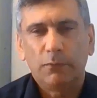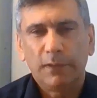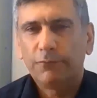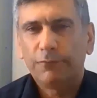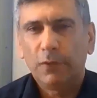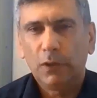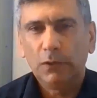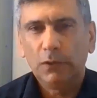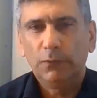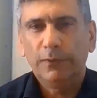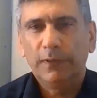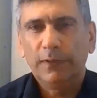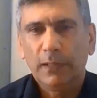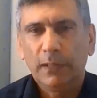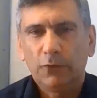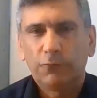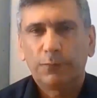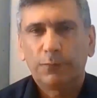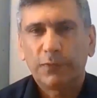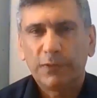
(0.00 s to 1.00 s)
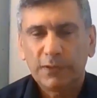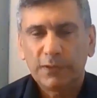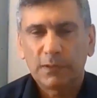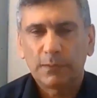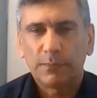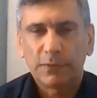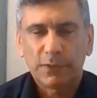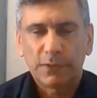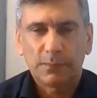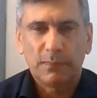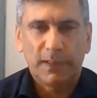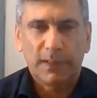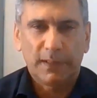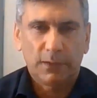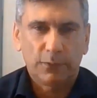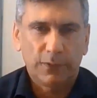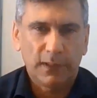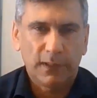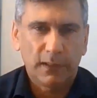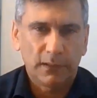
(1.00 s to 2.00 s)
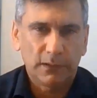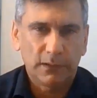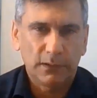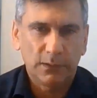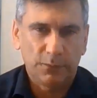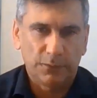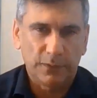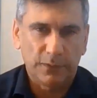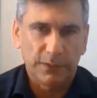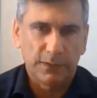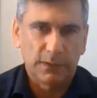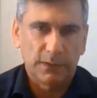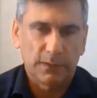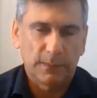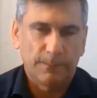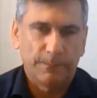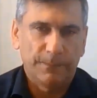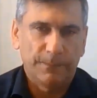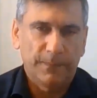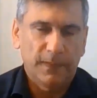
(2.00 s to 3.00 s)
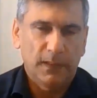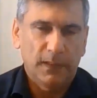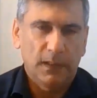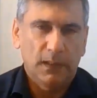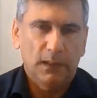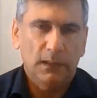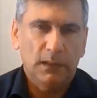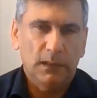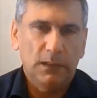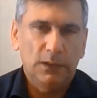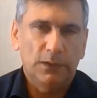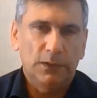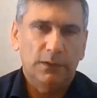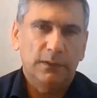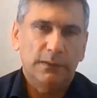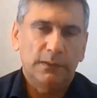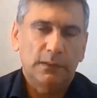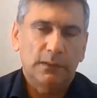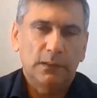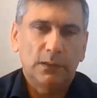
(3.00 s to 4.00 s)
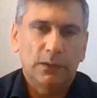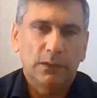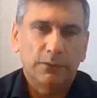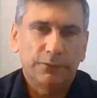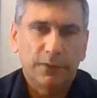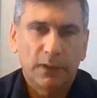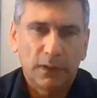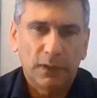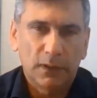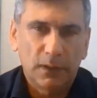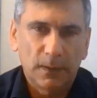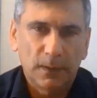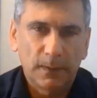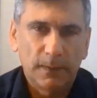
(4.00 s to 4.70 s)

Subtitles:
where following ELF principles might create a difference. Here, instead of